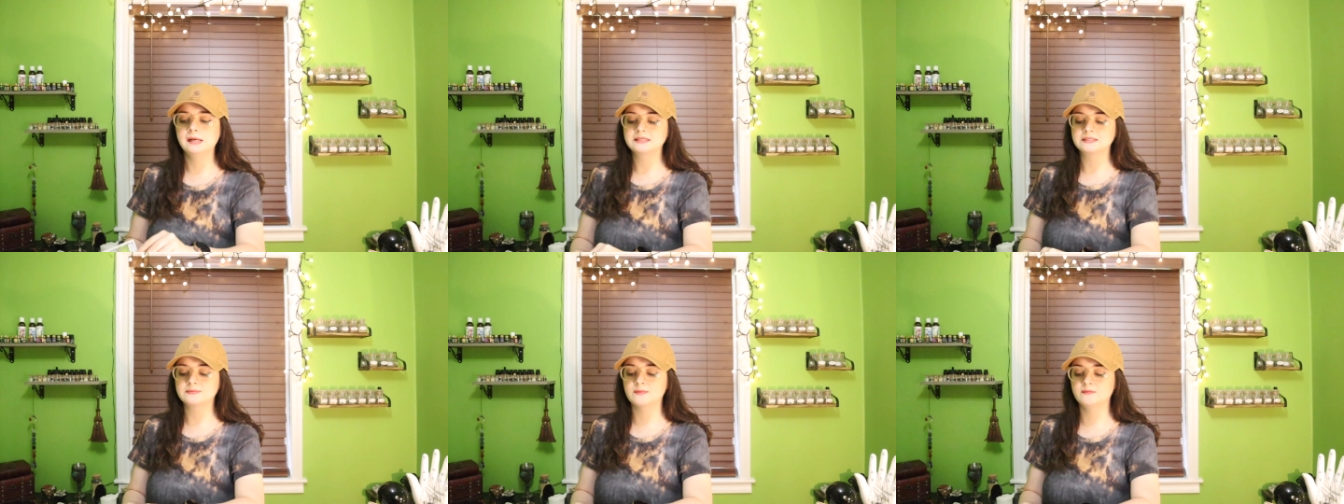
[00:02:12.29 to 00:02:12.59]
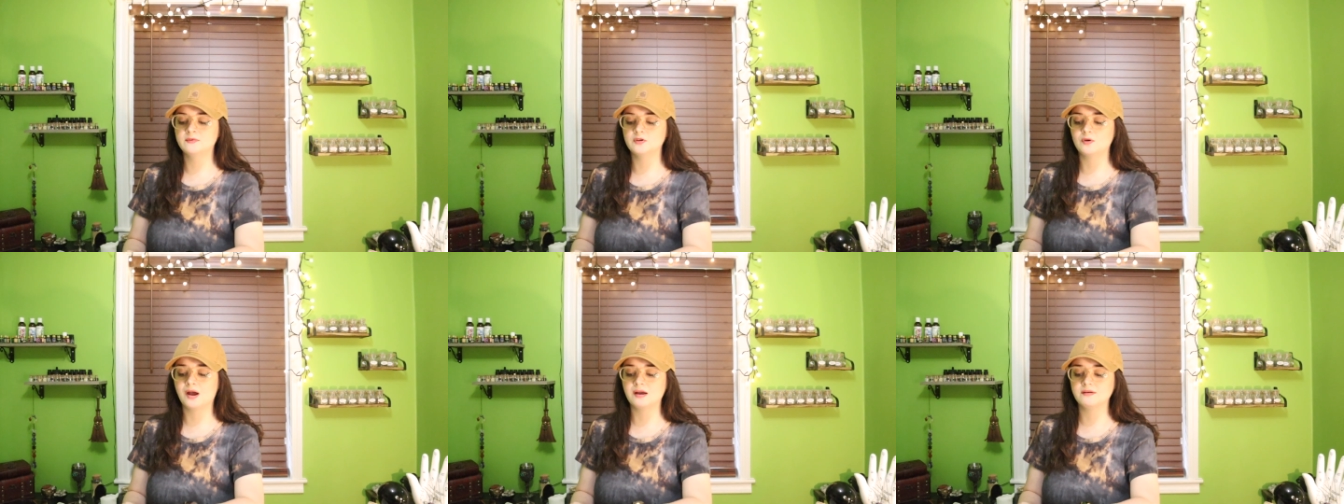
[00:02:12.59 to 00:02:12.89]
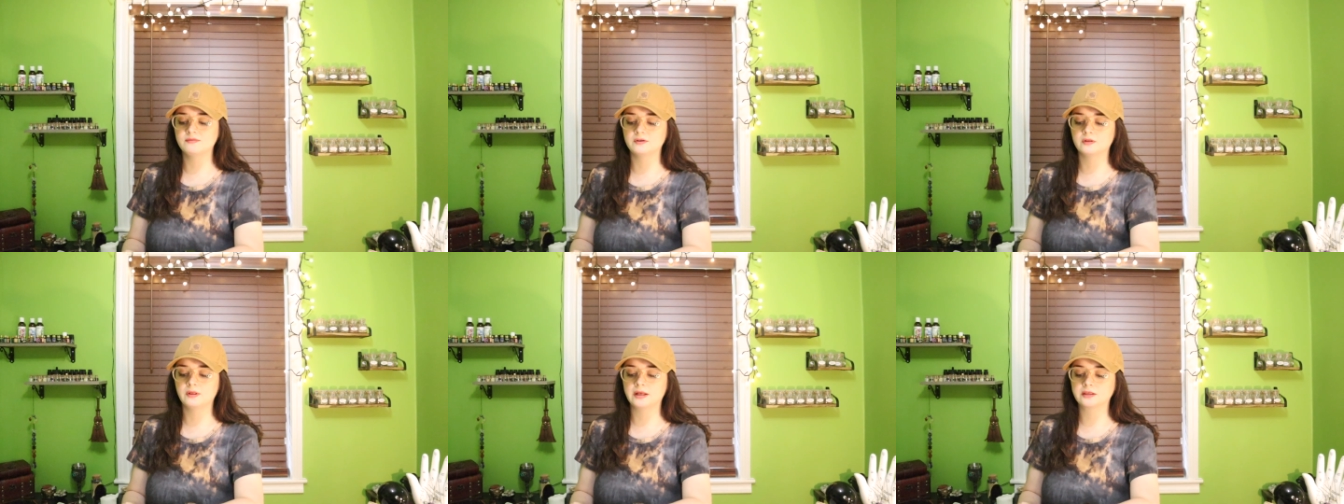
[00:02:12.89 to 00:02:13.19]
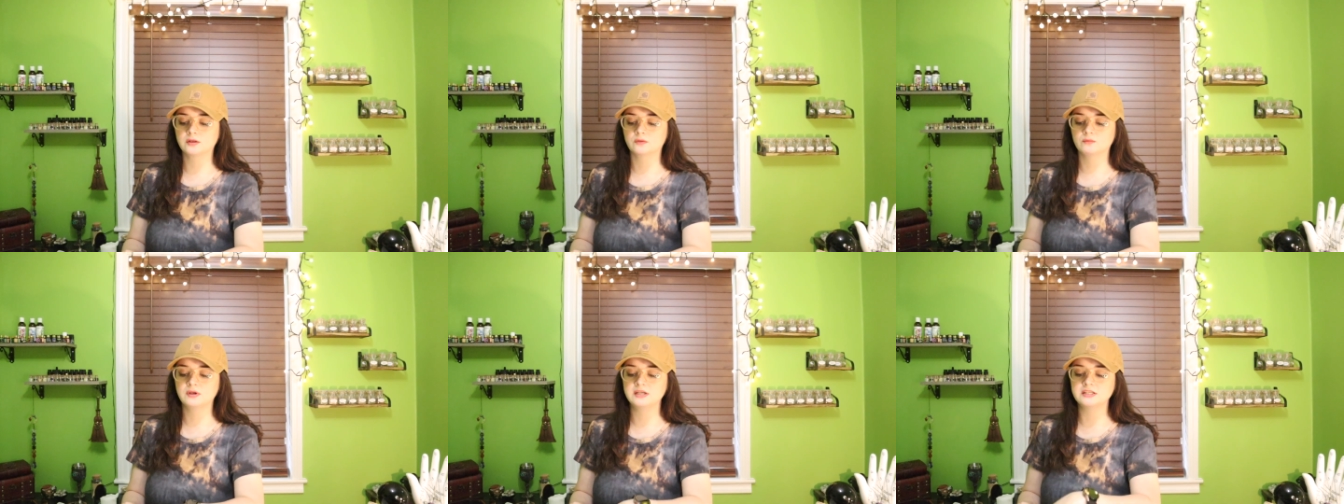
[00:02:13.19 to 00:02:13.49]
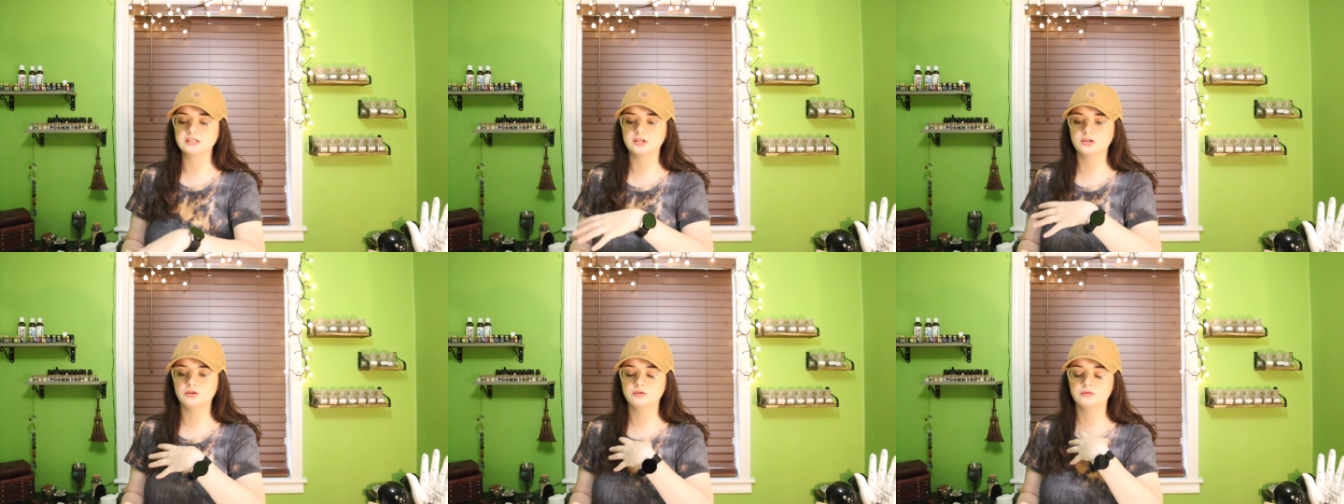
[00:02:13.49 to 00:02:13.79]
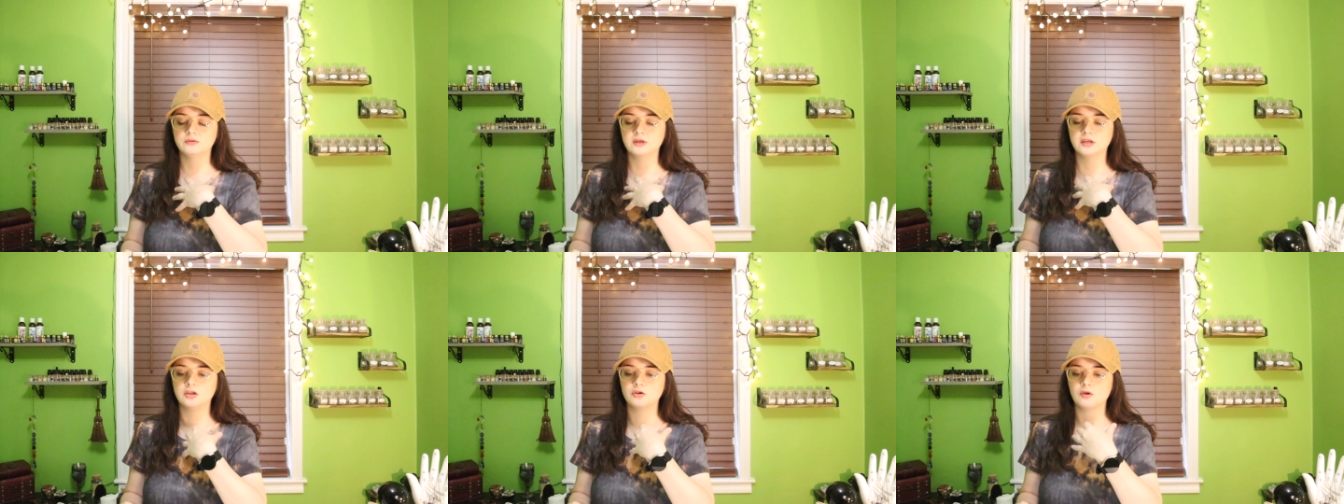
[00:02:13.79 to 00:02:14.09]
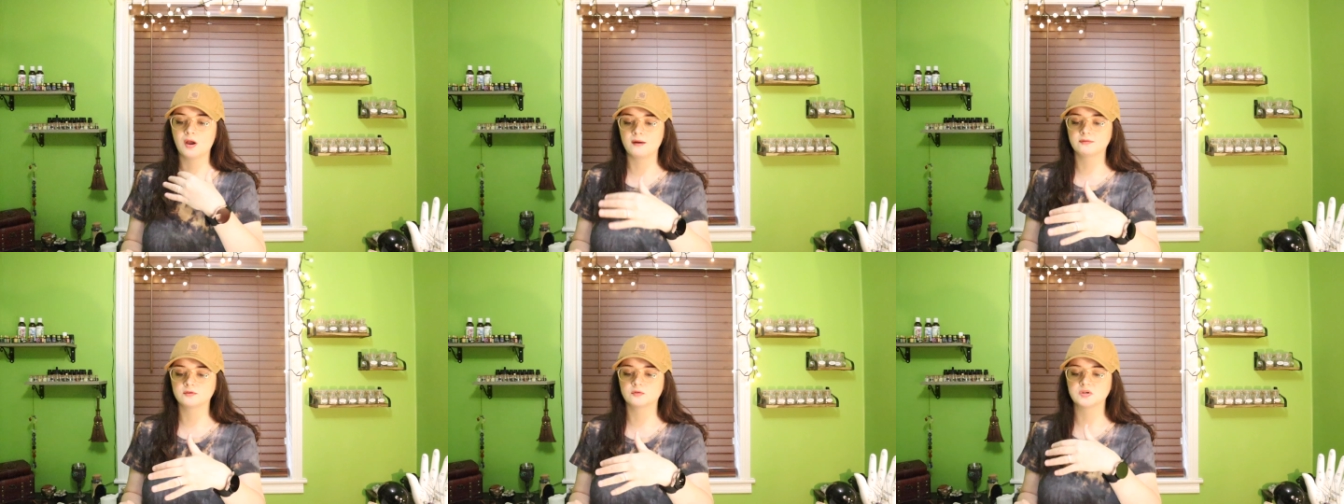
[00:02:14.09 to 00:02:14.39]
Some of you, I feel like the reason you think
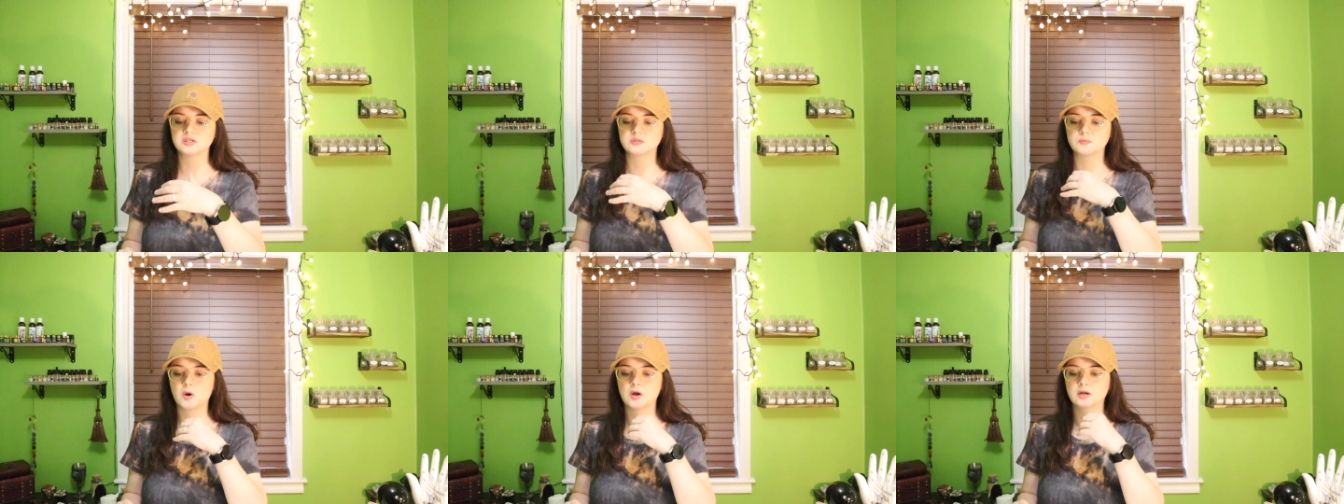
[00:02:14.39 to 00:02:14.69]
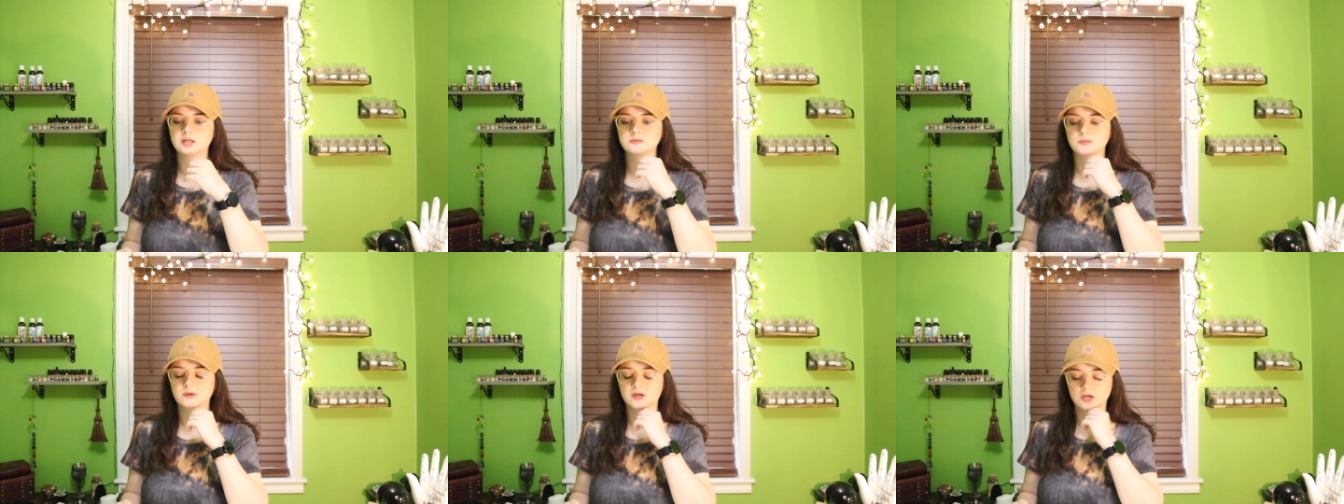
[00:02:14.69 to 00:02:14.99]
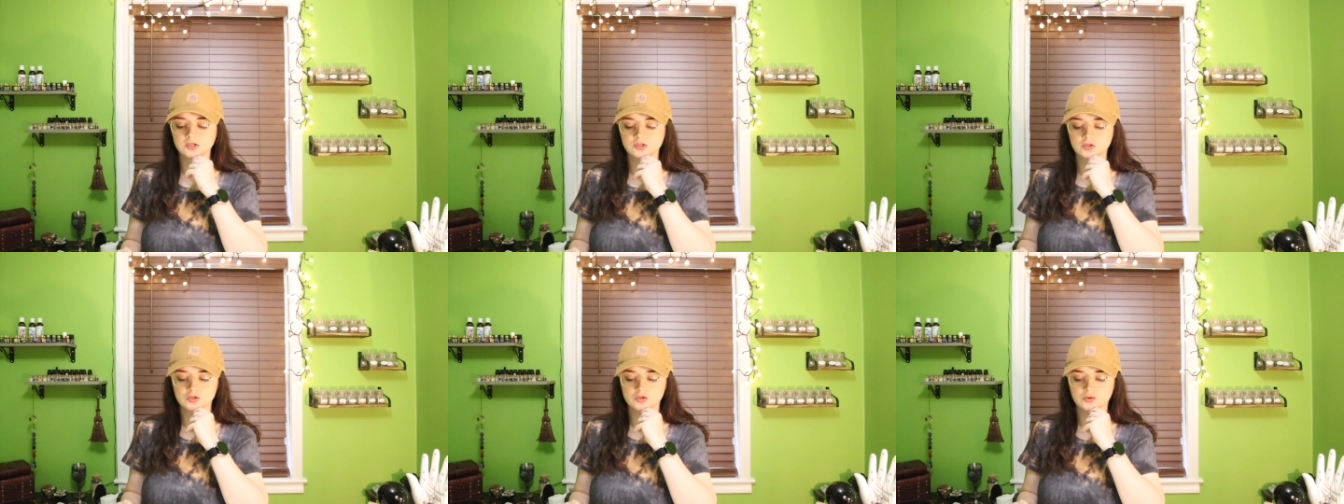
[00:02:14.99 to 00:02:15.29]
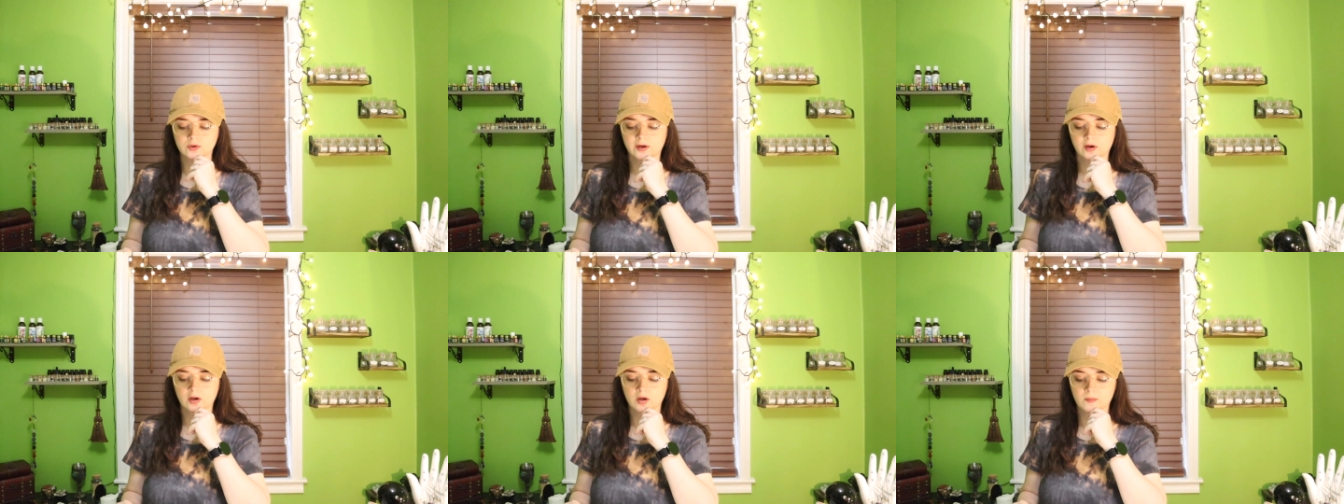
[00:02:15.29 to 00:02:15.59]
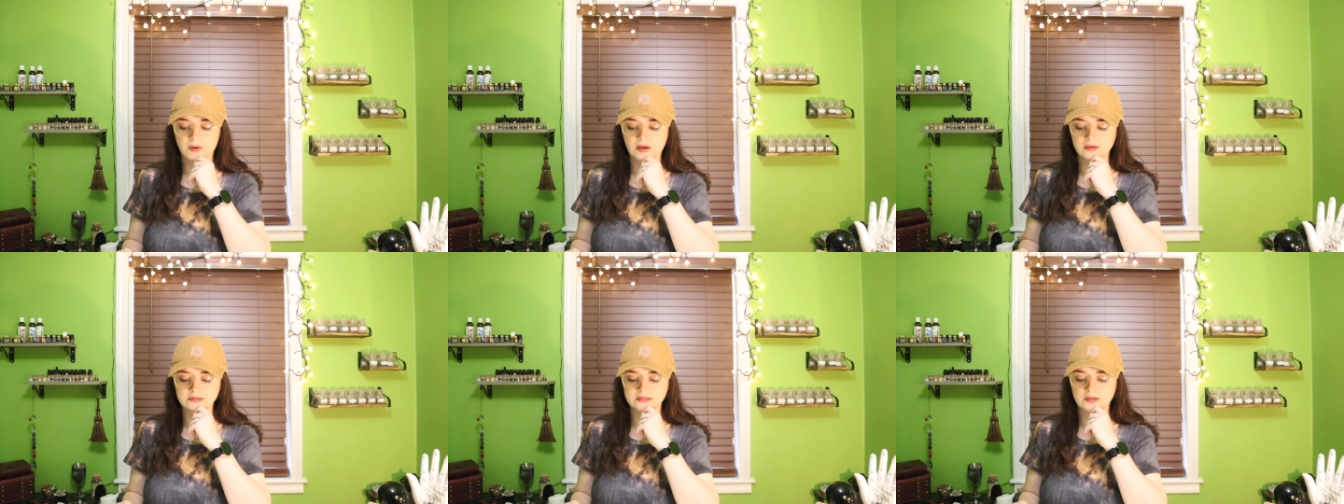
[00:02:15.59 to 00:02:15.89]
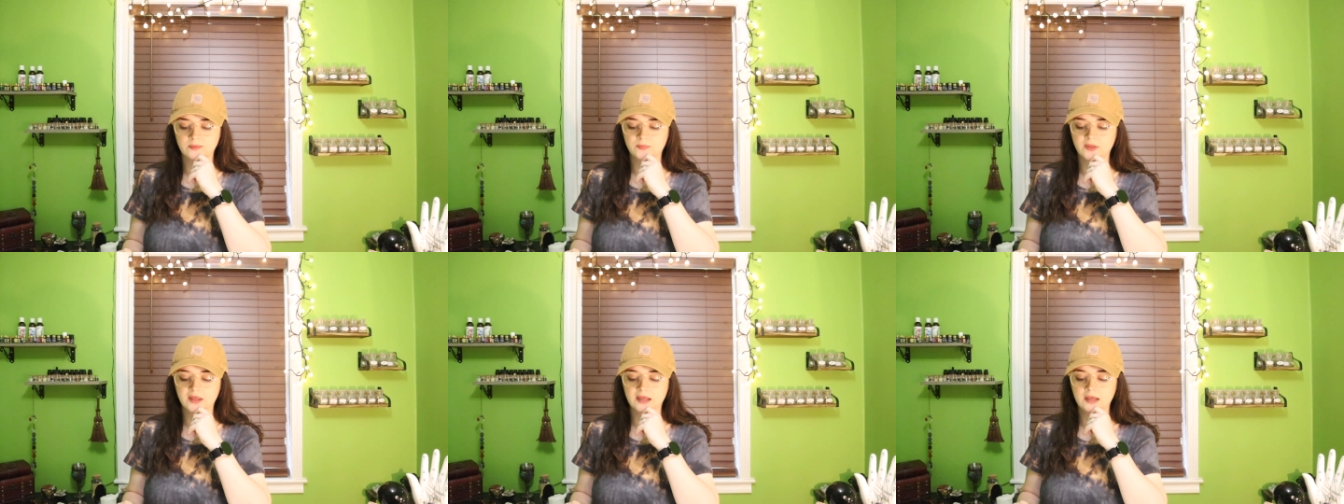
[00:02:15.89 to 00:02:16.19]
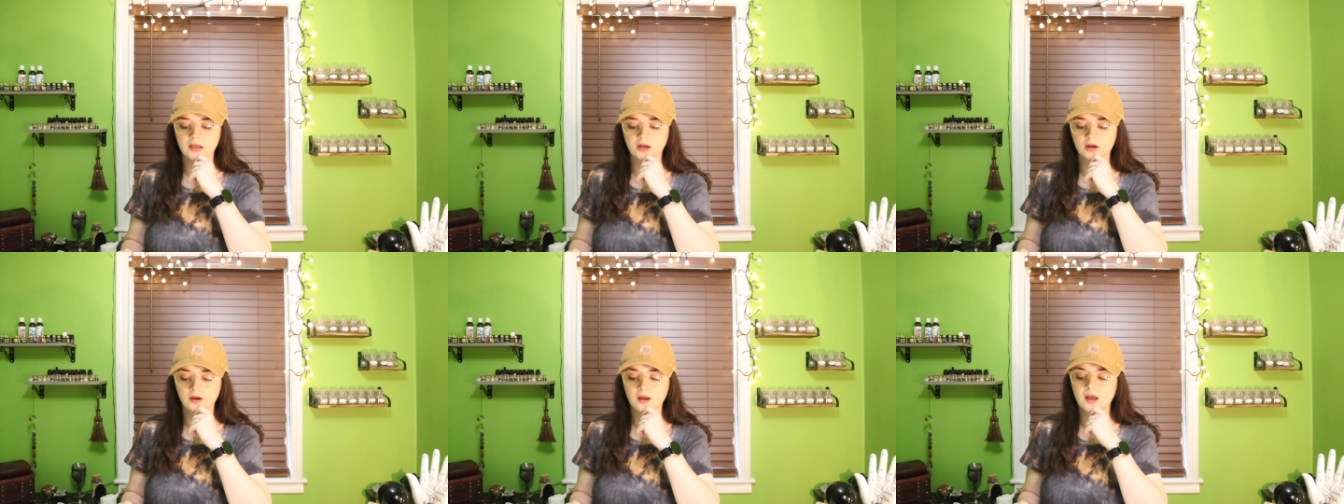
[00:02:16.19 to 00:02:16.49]
you have to respond is because you're triggered about
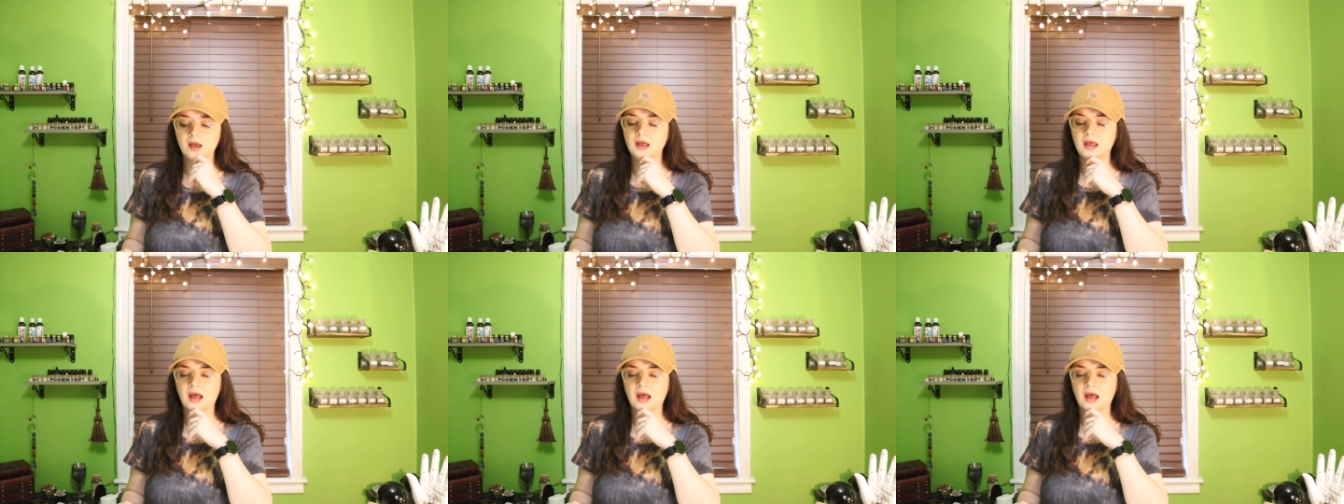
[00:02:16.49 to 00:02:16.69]
something here.